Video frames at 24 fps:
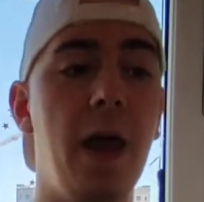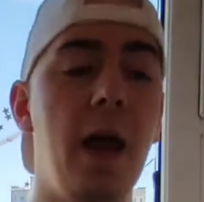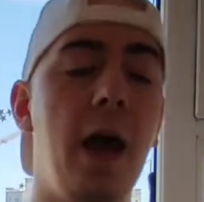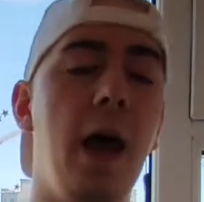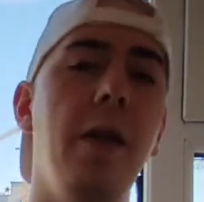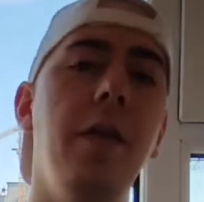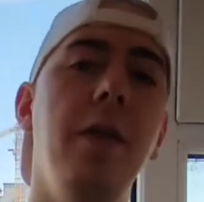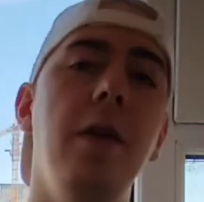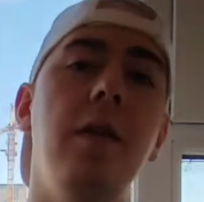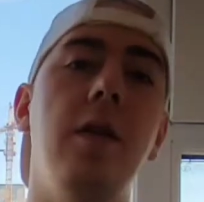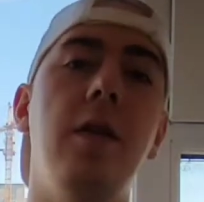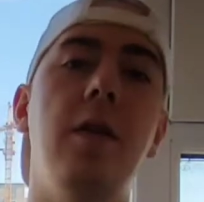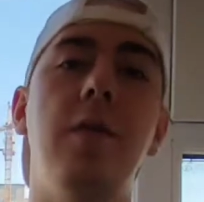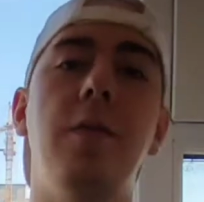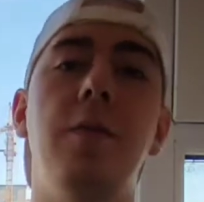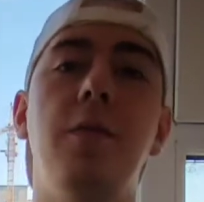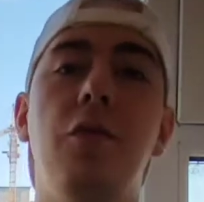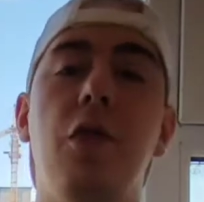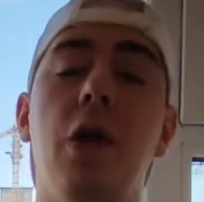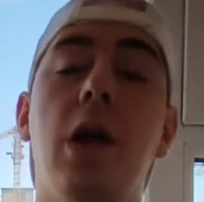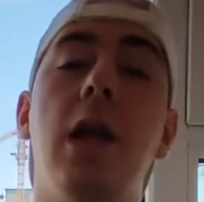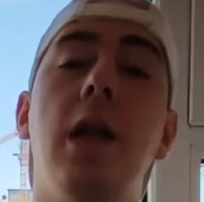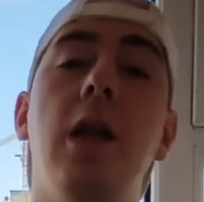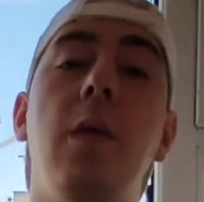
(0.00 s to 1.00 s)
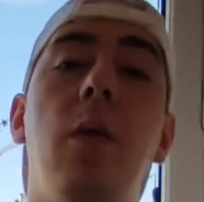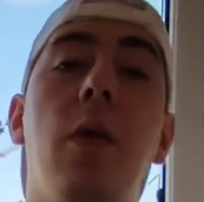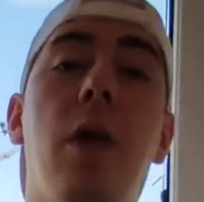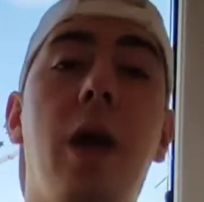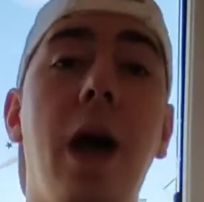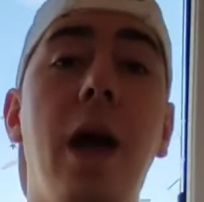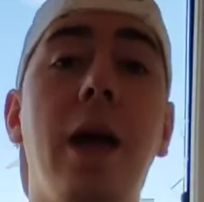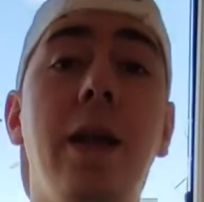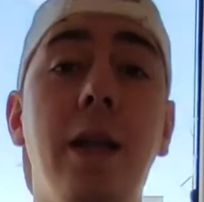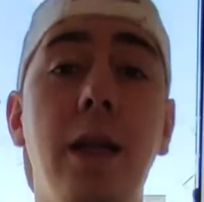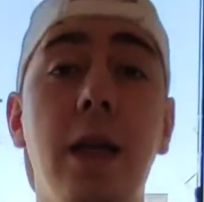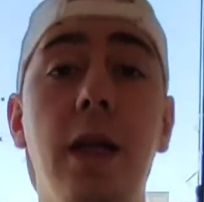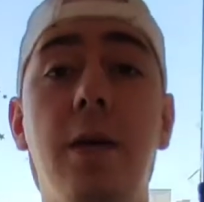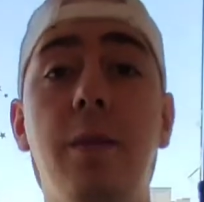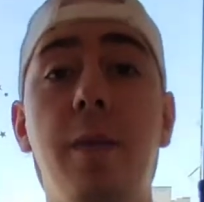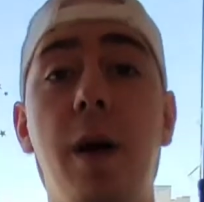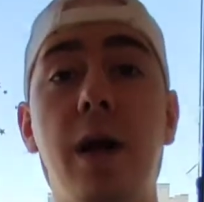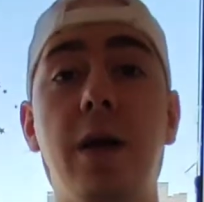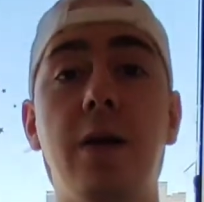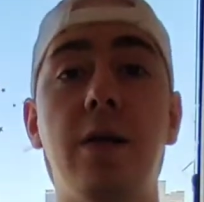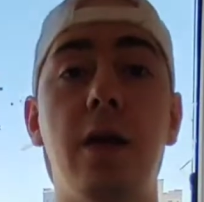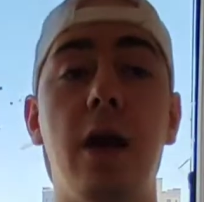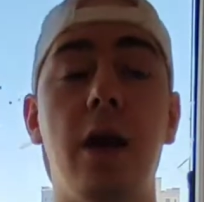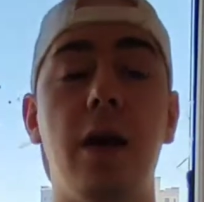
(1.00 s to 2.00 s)
And this is really what I did
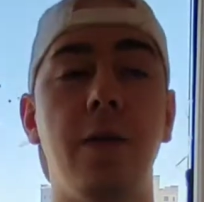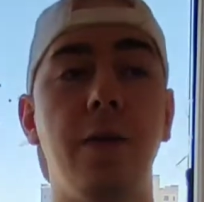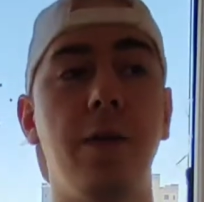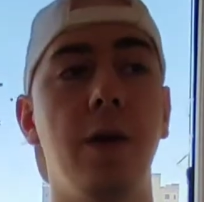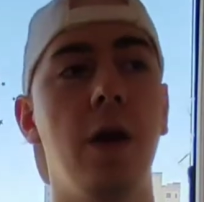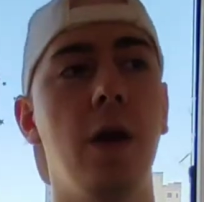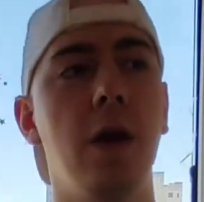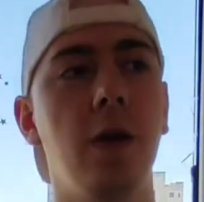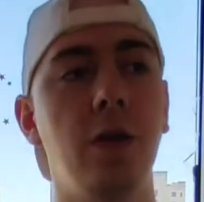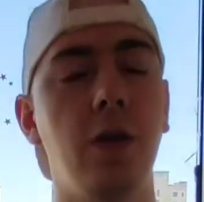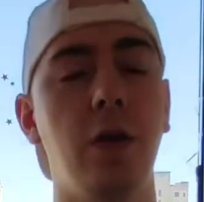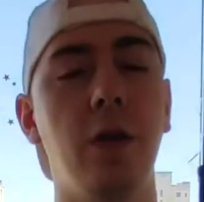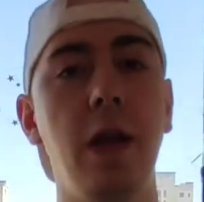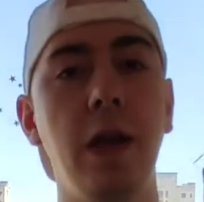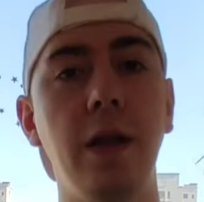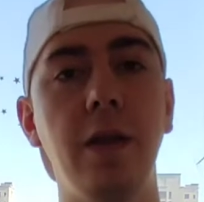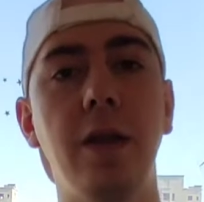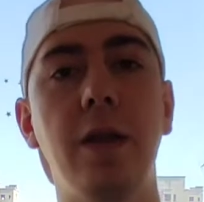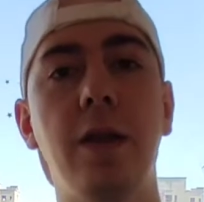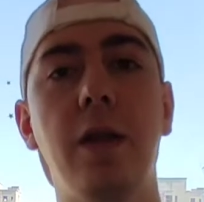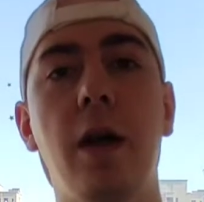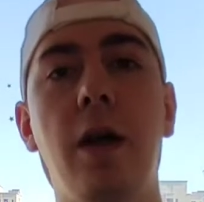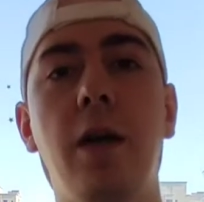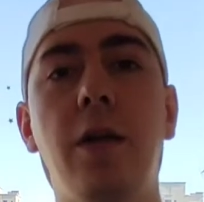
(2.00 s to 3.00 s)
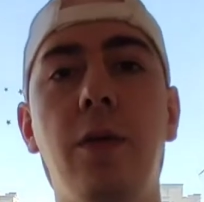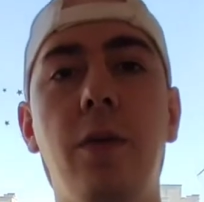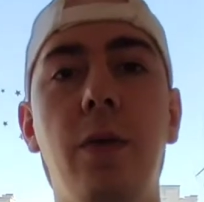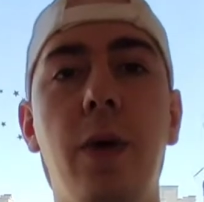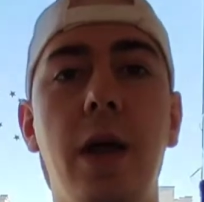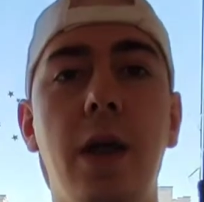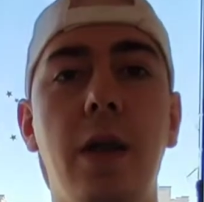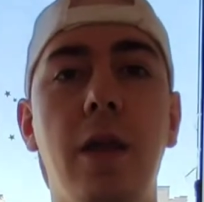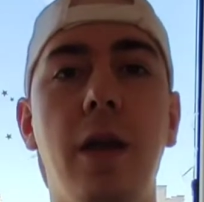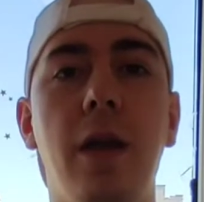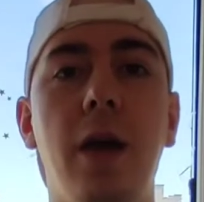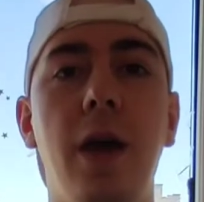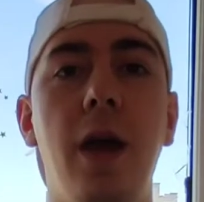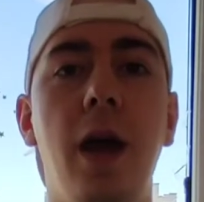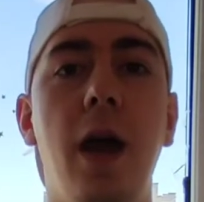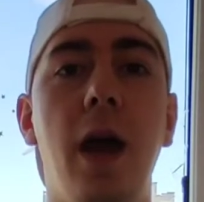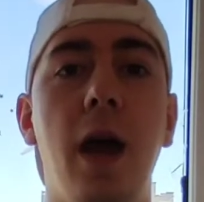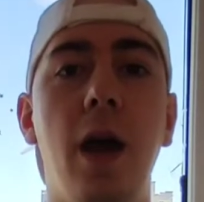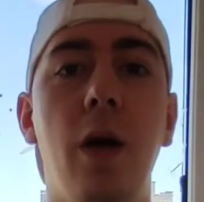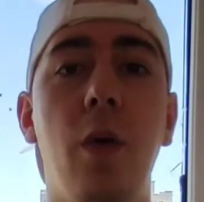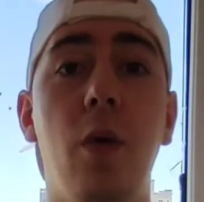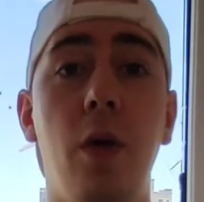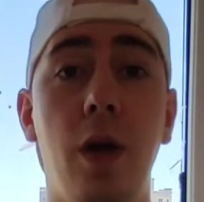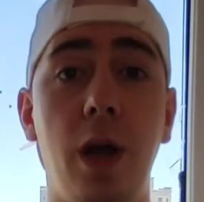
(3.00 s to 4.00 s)
myself. So let's start with
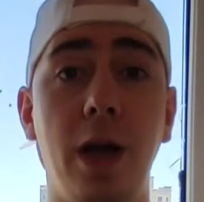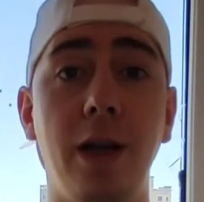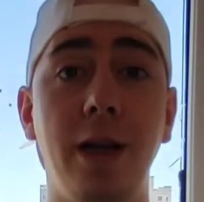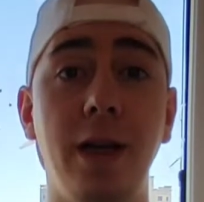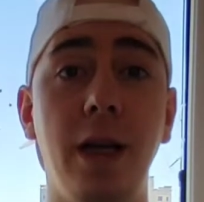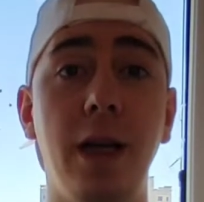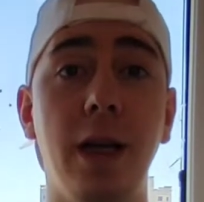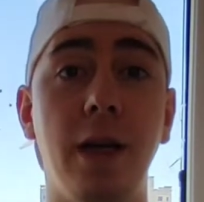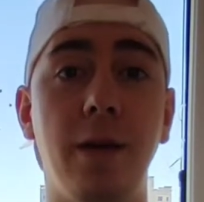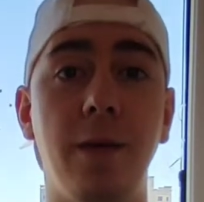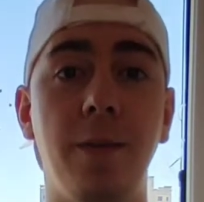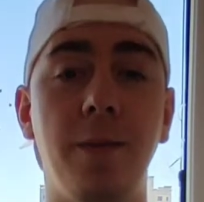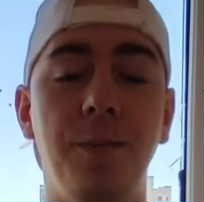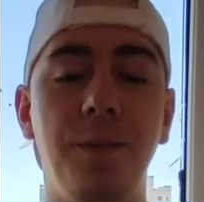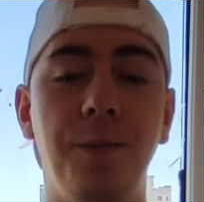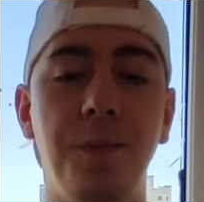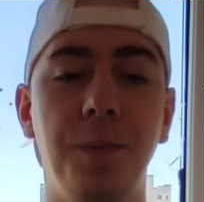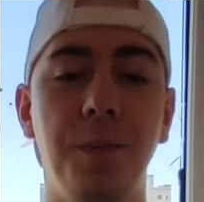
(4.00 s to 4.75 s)
what I did.